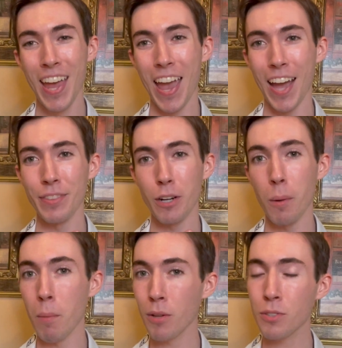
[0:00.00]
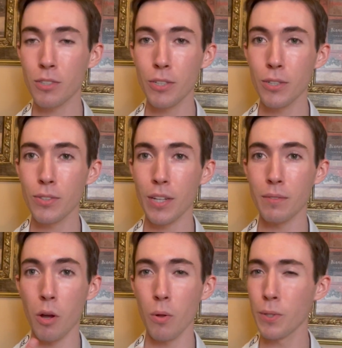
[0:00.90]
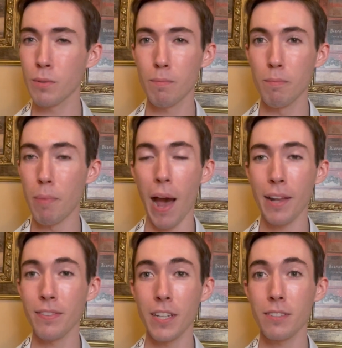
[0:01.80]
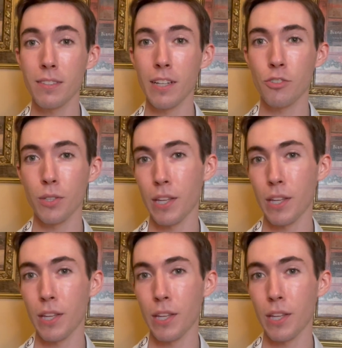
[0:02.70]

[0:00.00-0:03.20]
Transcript: and there are monsters and all these bad things, essentially,